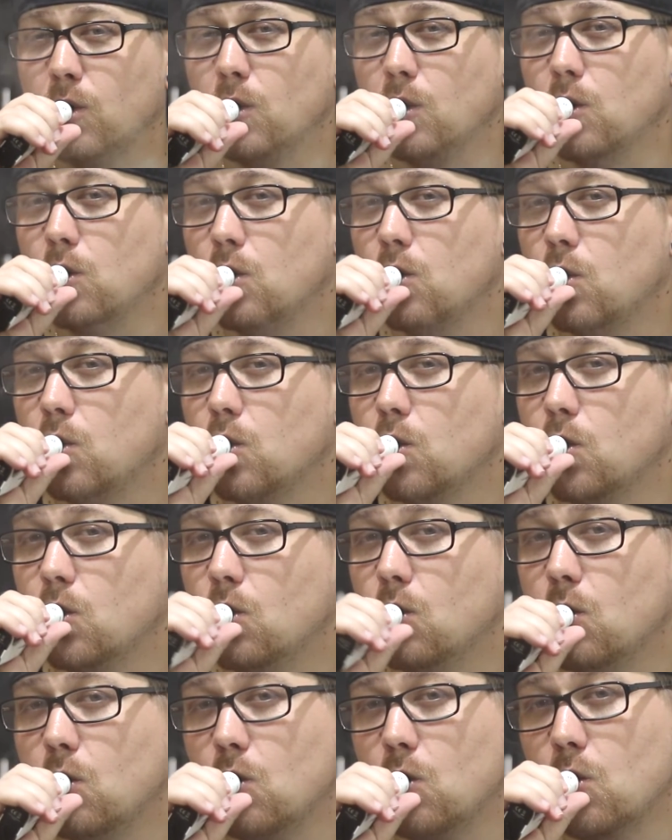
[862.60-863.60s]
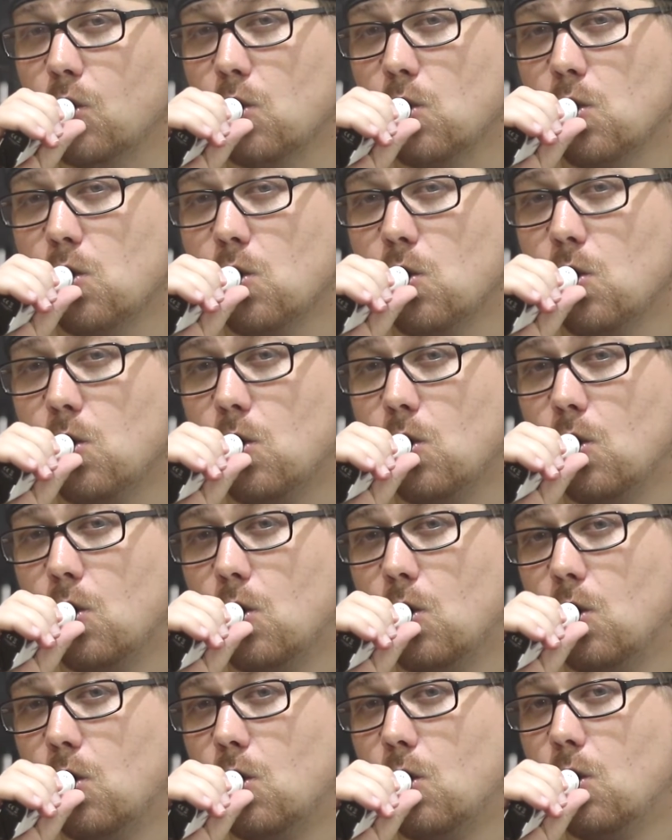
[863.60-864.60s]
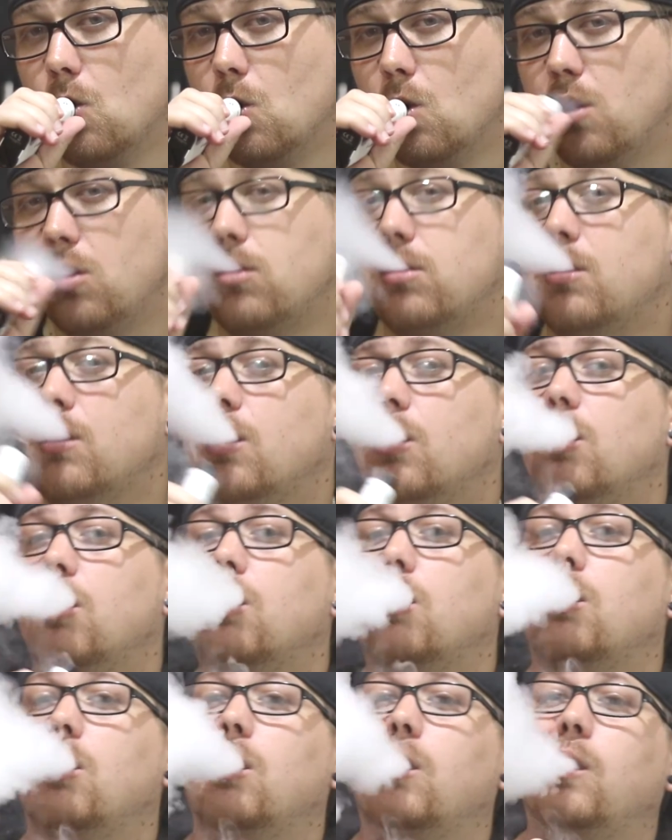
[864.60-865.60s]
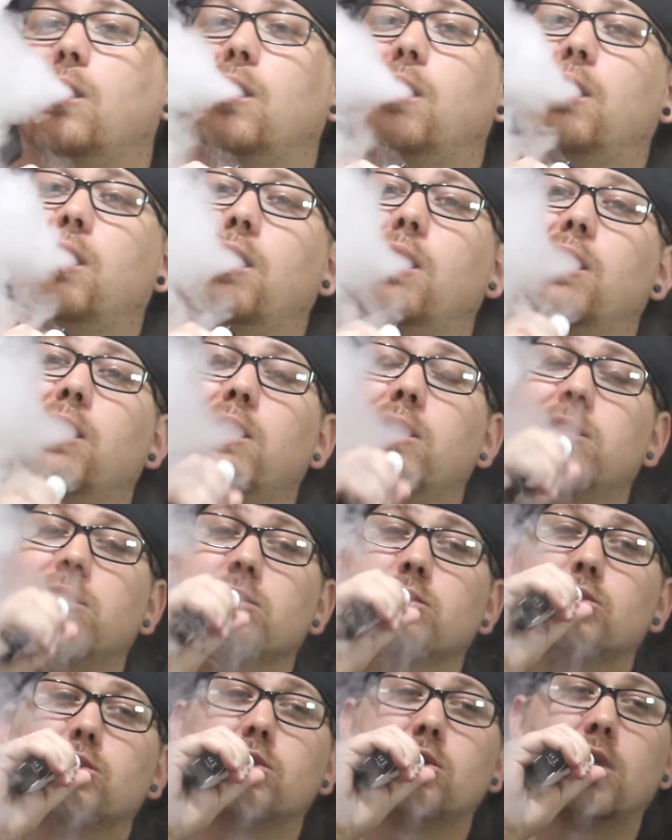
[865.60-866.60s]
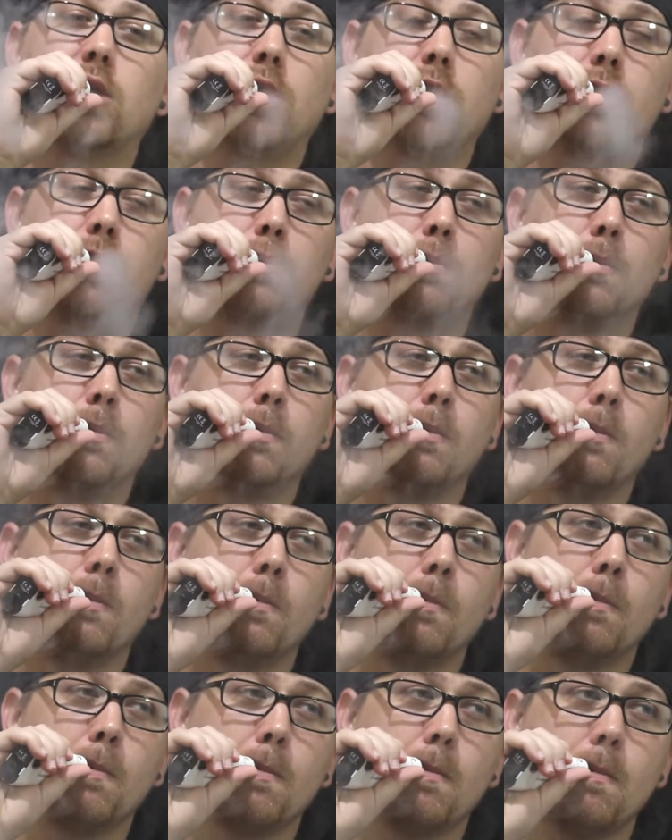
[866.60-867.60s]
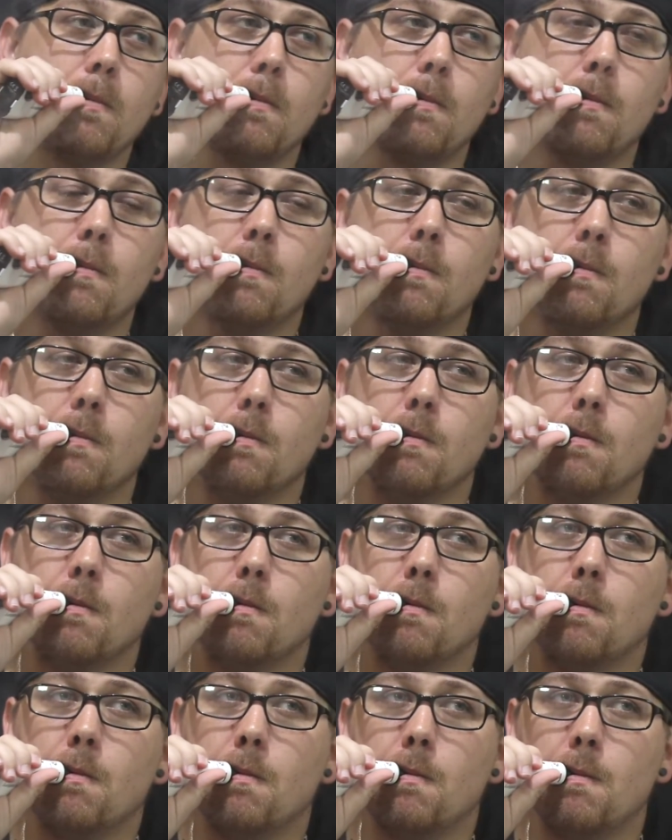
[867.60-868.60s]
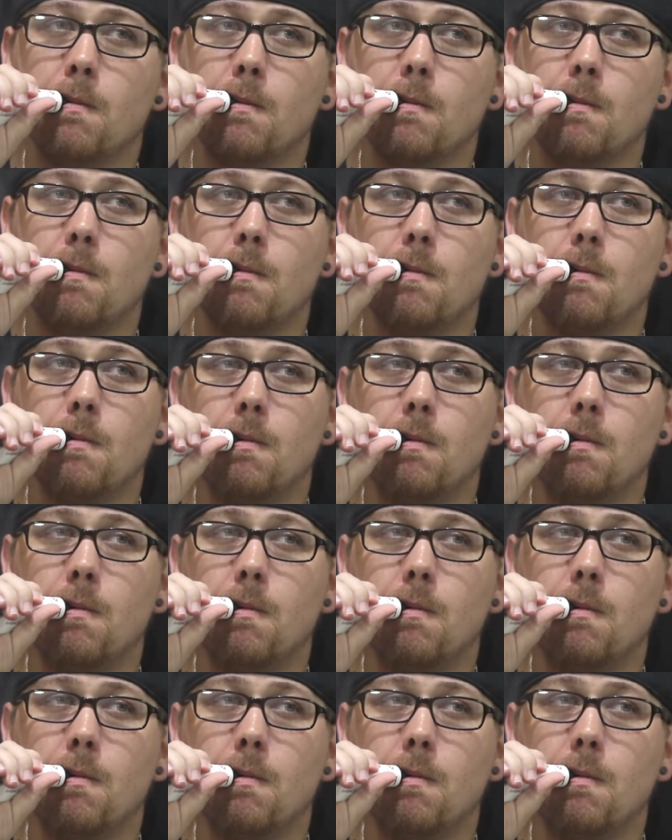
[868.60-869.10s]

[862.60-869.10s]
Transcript: No one is speaking in this clip.